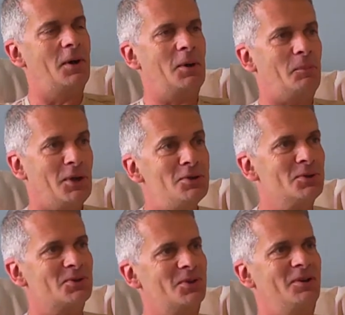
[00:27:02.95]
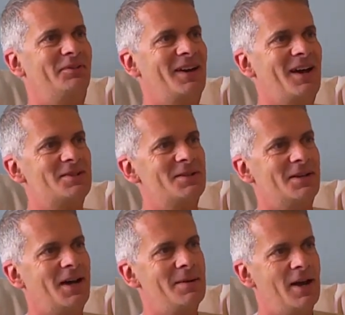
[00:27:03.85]
an opinion survey actually
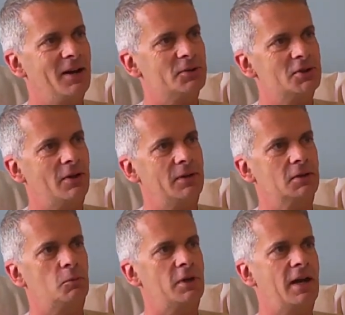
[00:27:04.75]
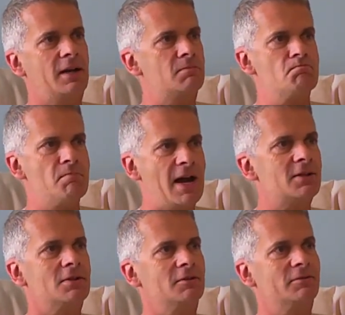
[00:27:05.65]
came out showing that we had
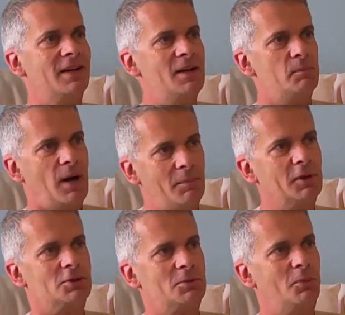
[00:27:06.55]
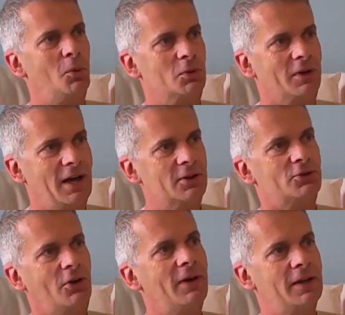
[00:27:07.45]
massive public support on our
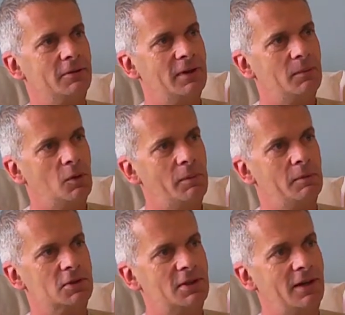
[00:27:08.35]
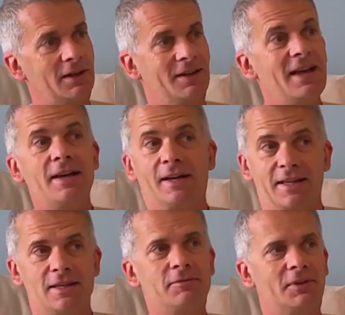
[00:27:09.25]
side around what we were saying, and, and
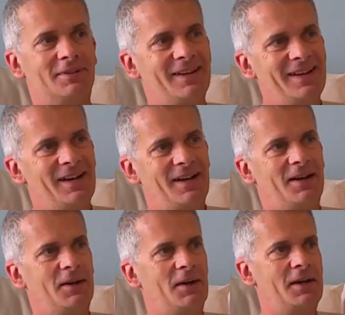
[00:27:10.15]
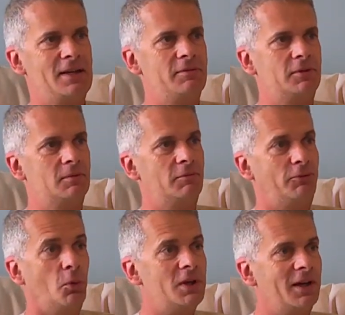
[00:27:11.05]
even uh, and even
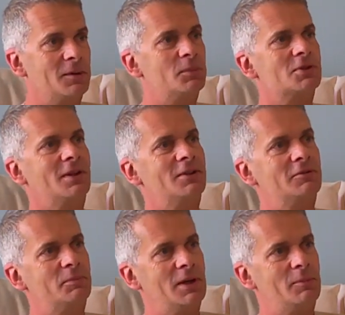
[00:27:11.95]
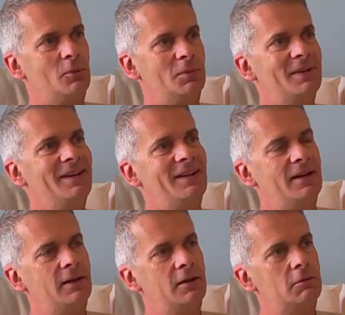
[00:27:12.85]
48% of people
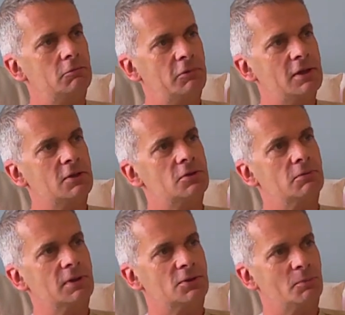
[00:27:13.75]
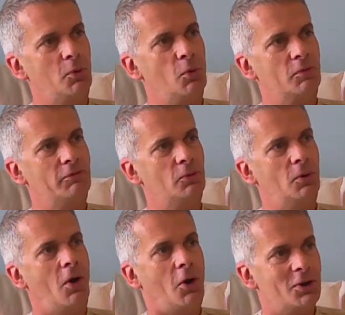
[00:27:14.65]
uh, registering support
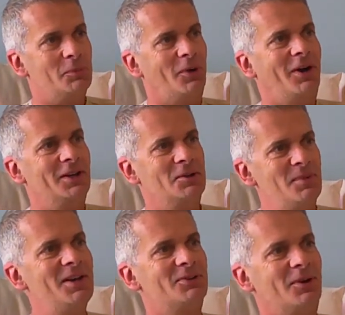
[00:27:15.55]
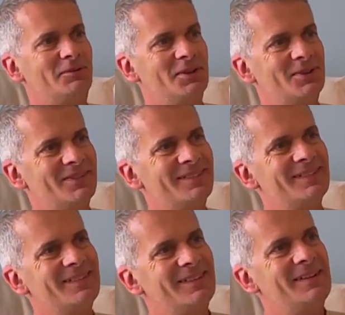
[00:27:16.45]
for occupying the mayor's office.
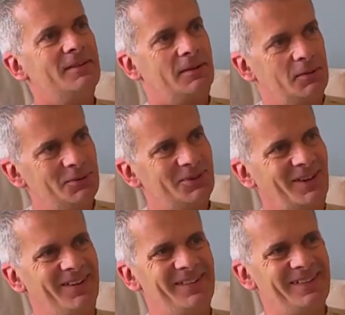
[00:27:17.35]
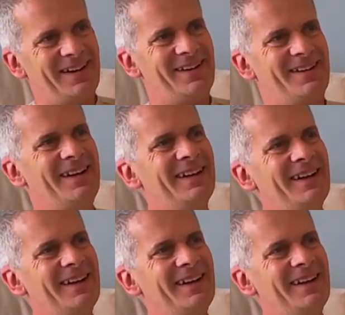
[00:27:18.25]
Amazing. You know, so uh,